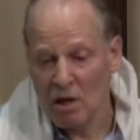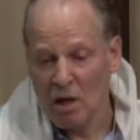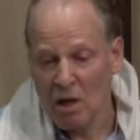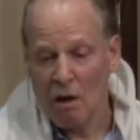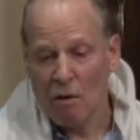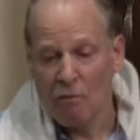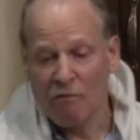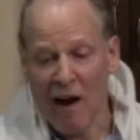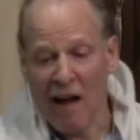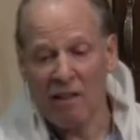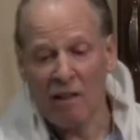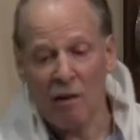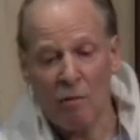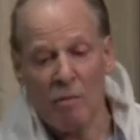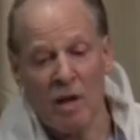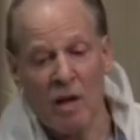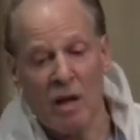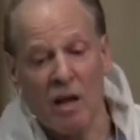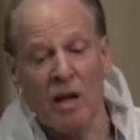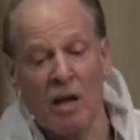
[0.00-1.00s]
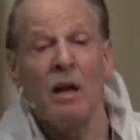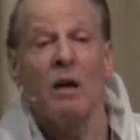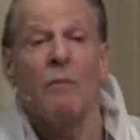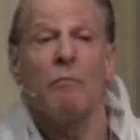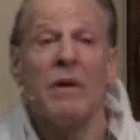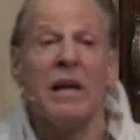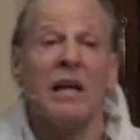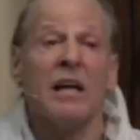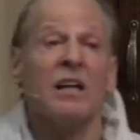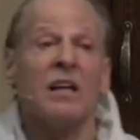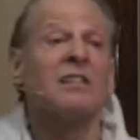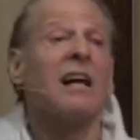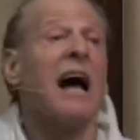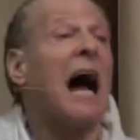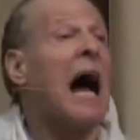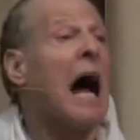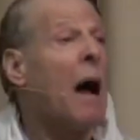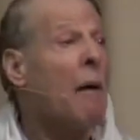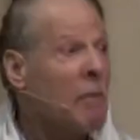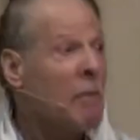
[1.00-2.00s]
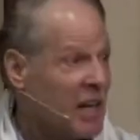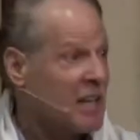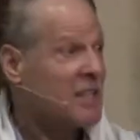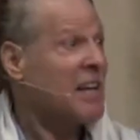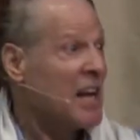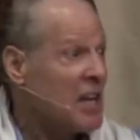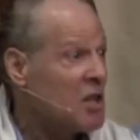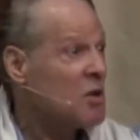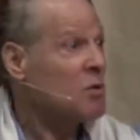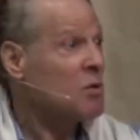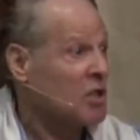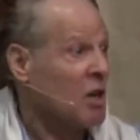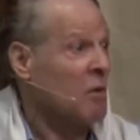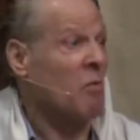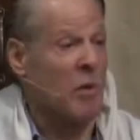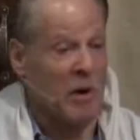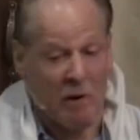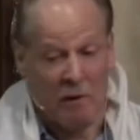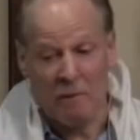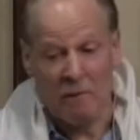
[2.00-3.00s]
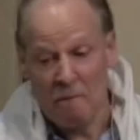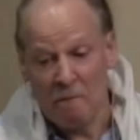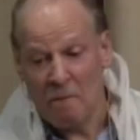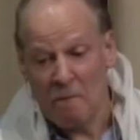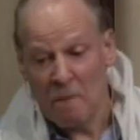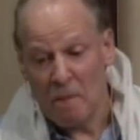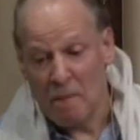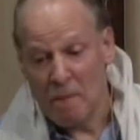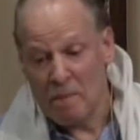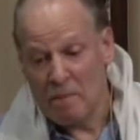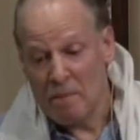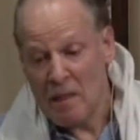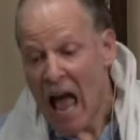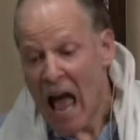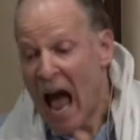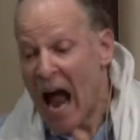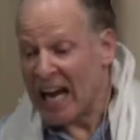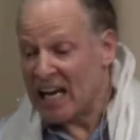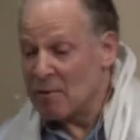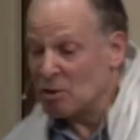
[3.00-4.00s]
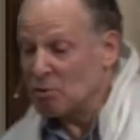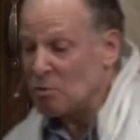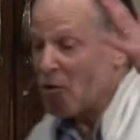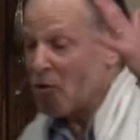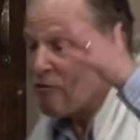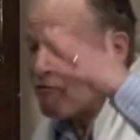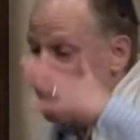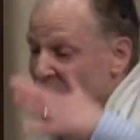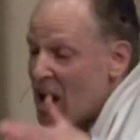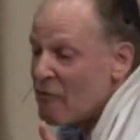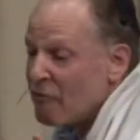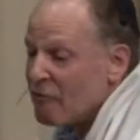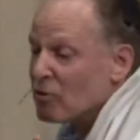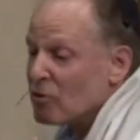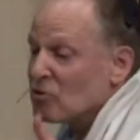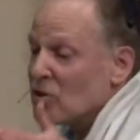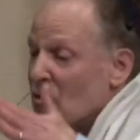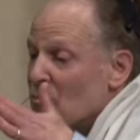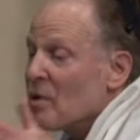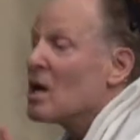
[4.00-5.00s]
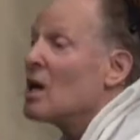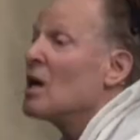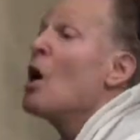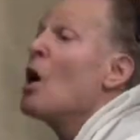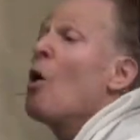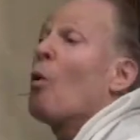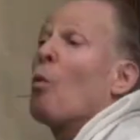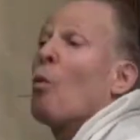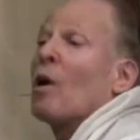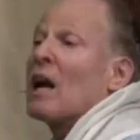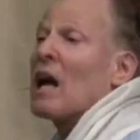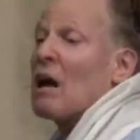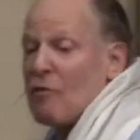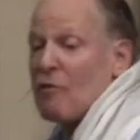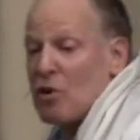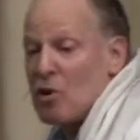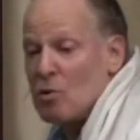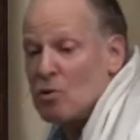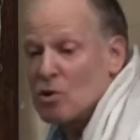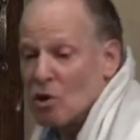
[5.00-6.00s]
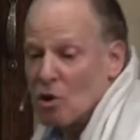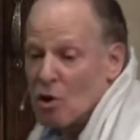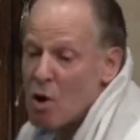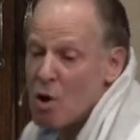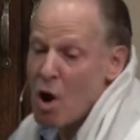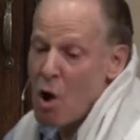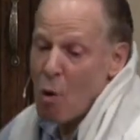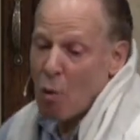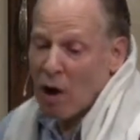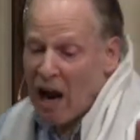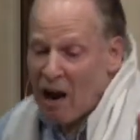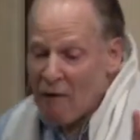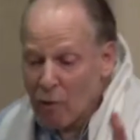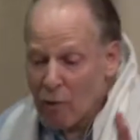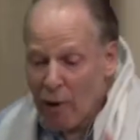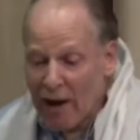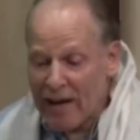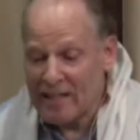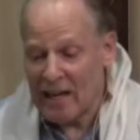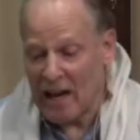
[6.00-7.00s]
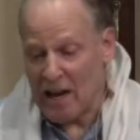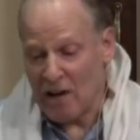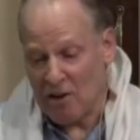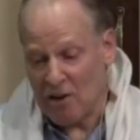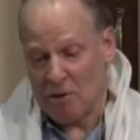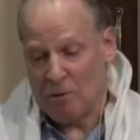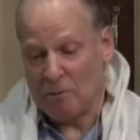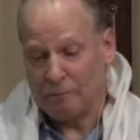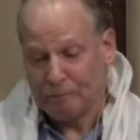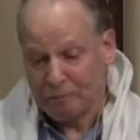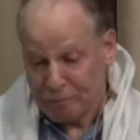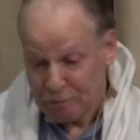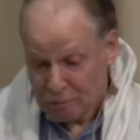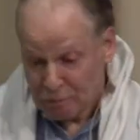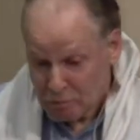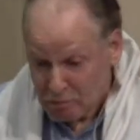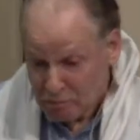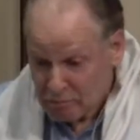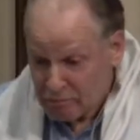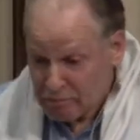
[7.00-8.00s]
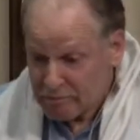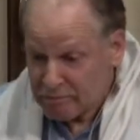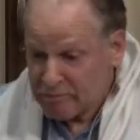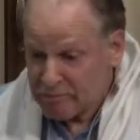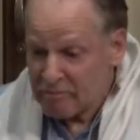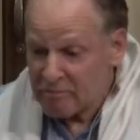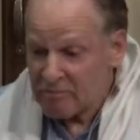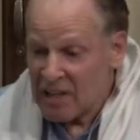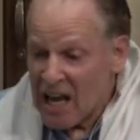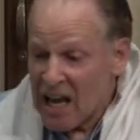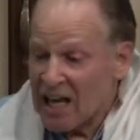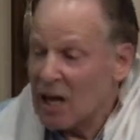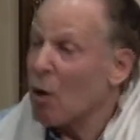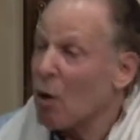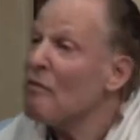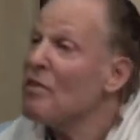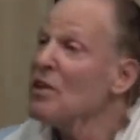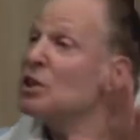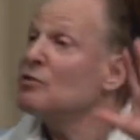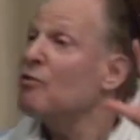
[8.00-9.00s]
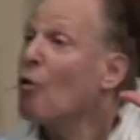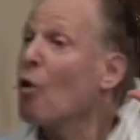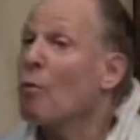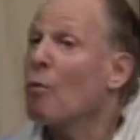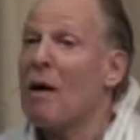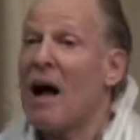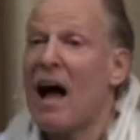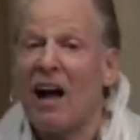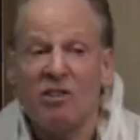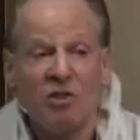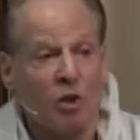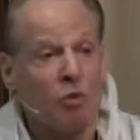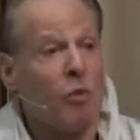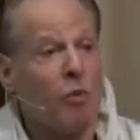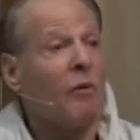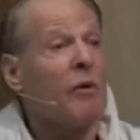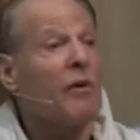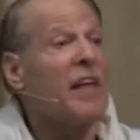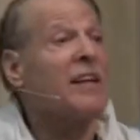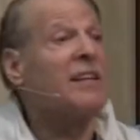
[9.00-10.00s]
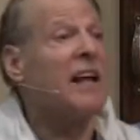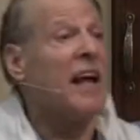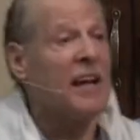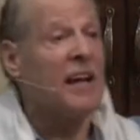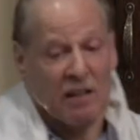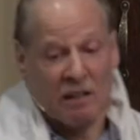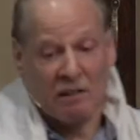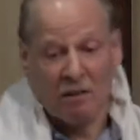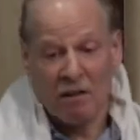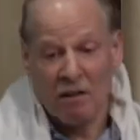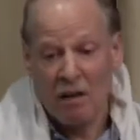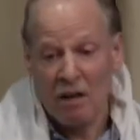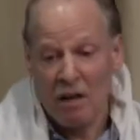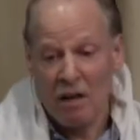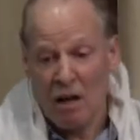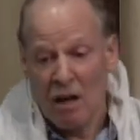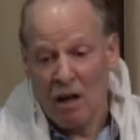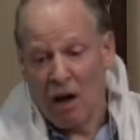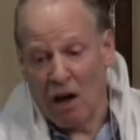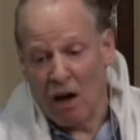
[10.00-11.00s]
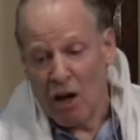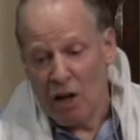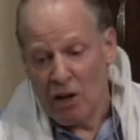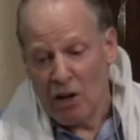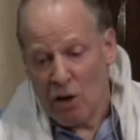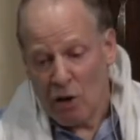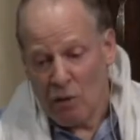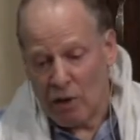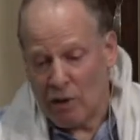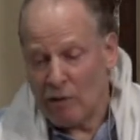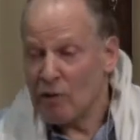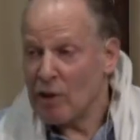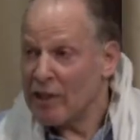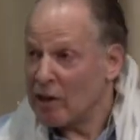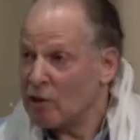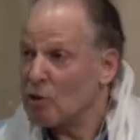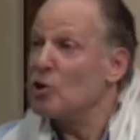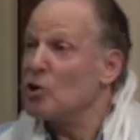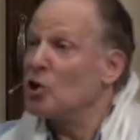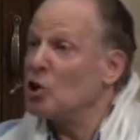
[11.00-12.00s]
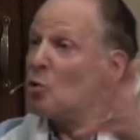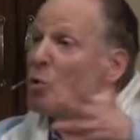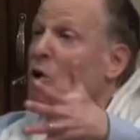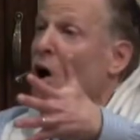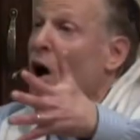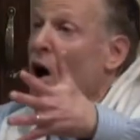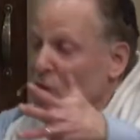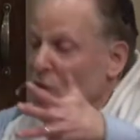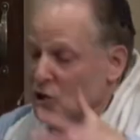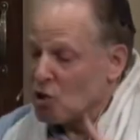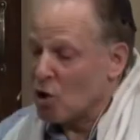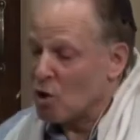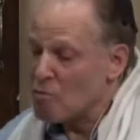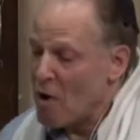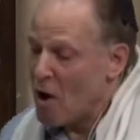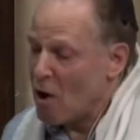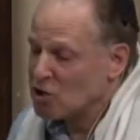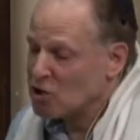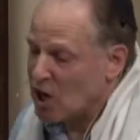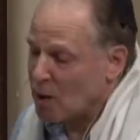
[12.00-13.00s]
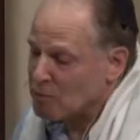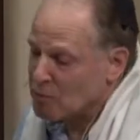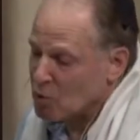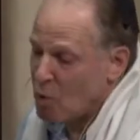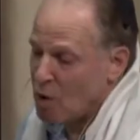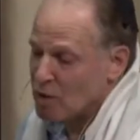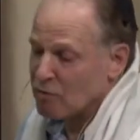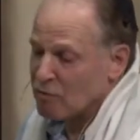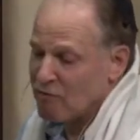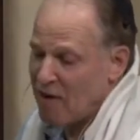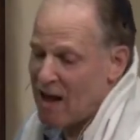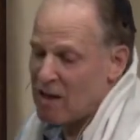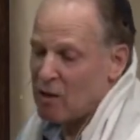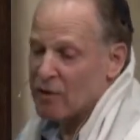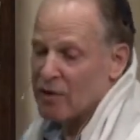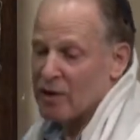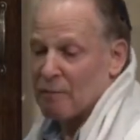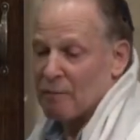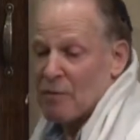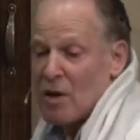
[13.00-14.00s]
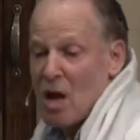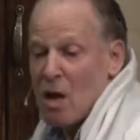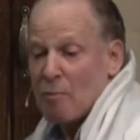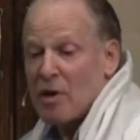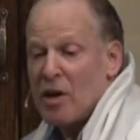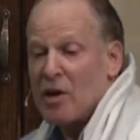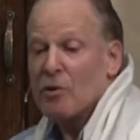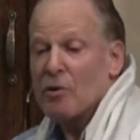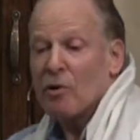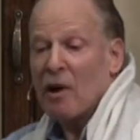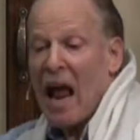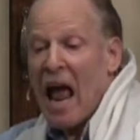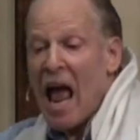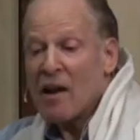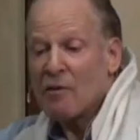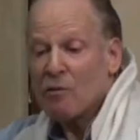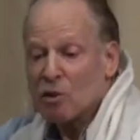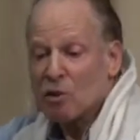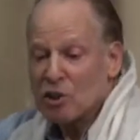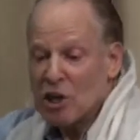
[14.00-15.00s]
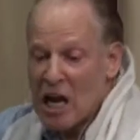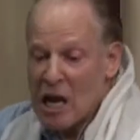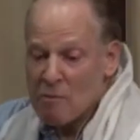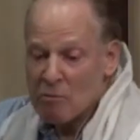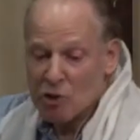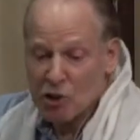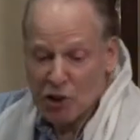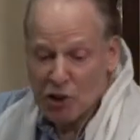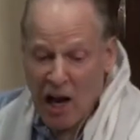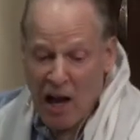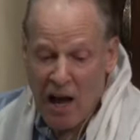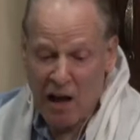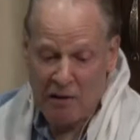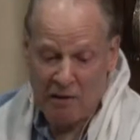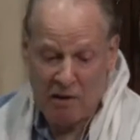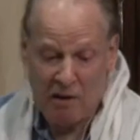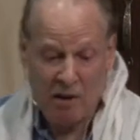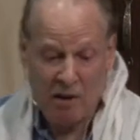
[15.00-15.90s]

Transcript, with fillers: Follow me means I'm going to take you somewhere. And you must be faithful to me, whatever you do, wherever I take you. Now, of these four apostles, where were they taken? Uh, the, the, the, Yeshua calls here in Mark chapter 1 to follow him Peter, Andrew, James, John.